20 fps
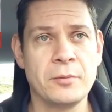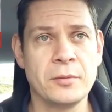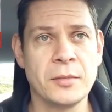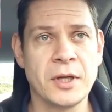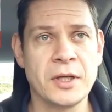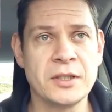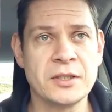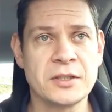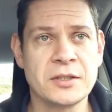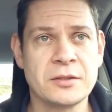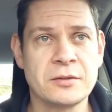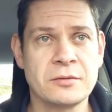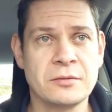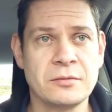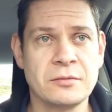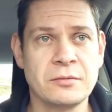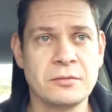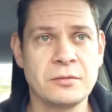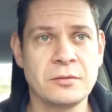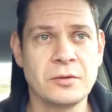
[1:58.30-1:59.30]
It's
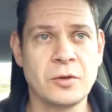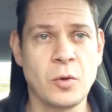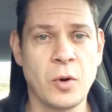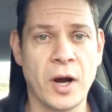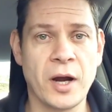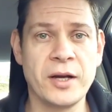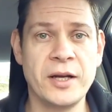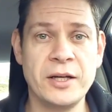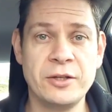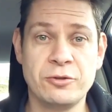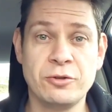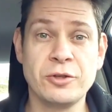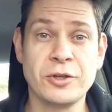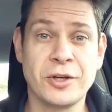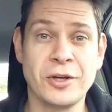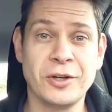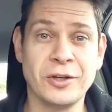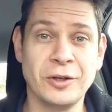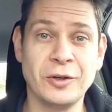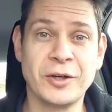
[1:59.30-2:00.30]
quite an
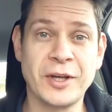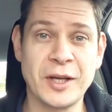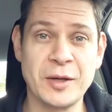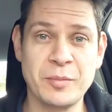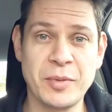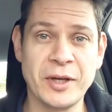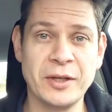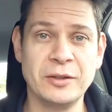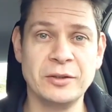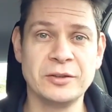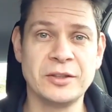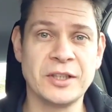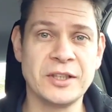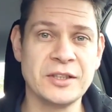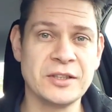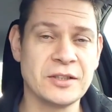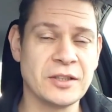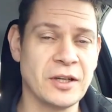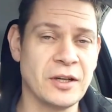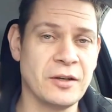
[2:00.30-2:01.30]
intricate looking build.
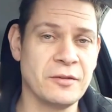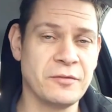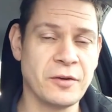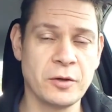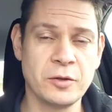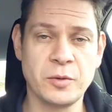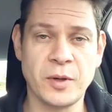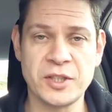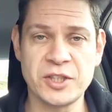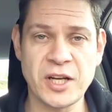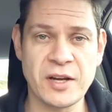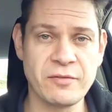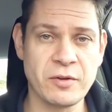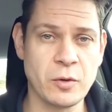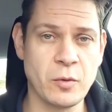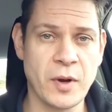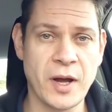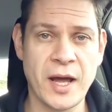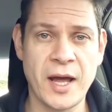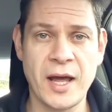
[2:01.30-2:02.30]
There's photo etch
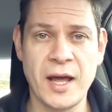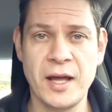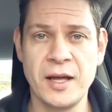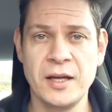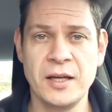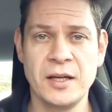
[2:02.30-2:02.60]
everywhere,